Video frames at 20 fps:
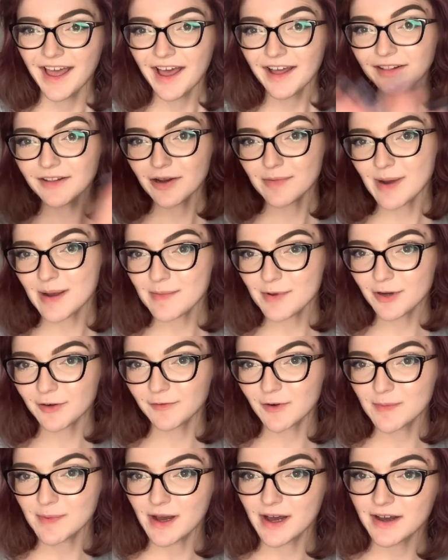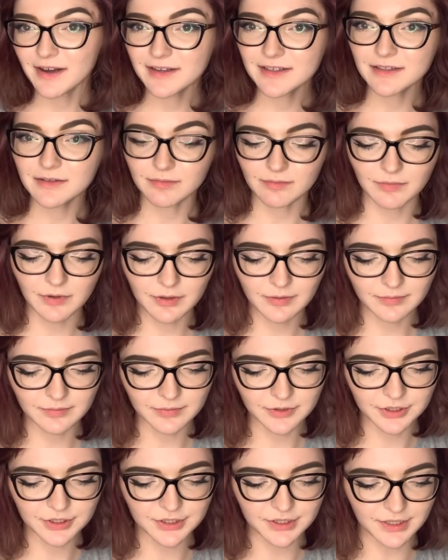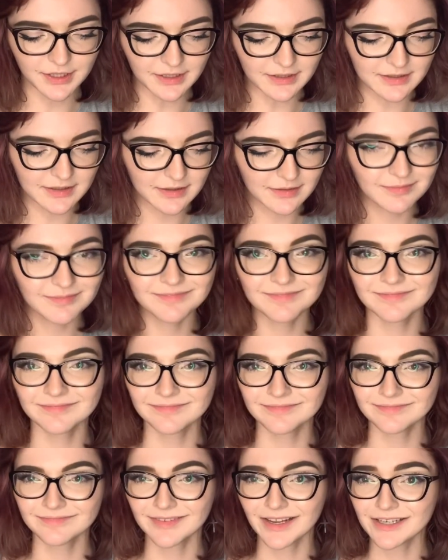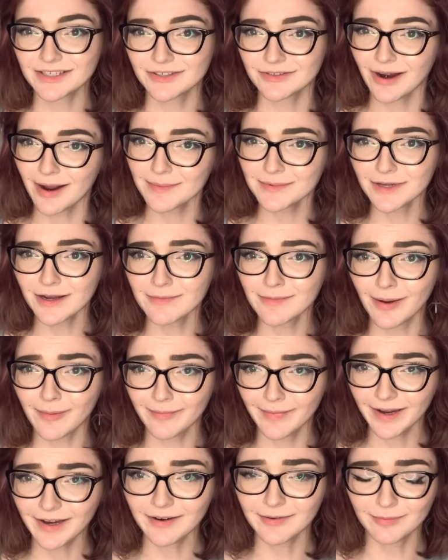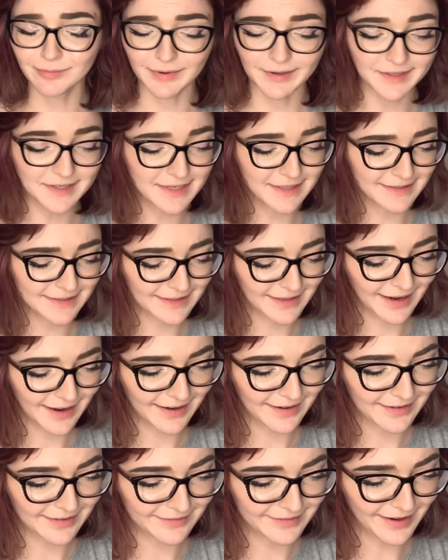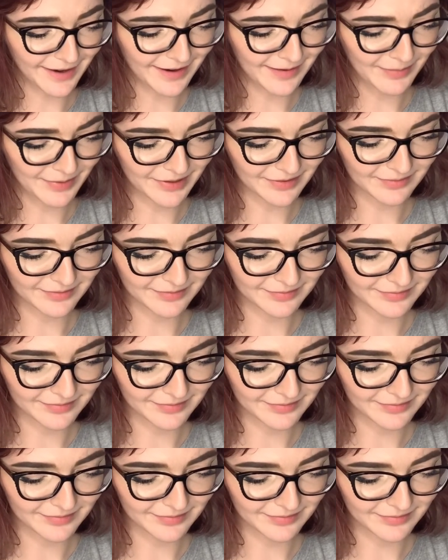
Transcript: Hello, my beautiful bugs. Oh, shit. Dropped all my makeup brushes. God damn it.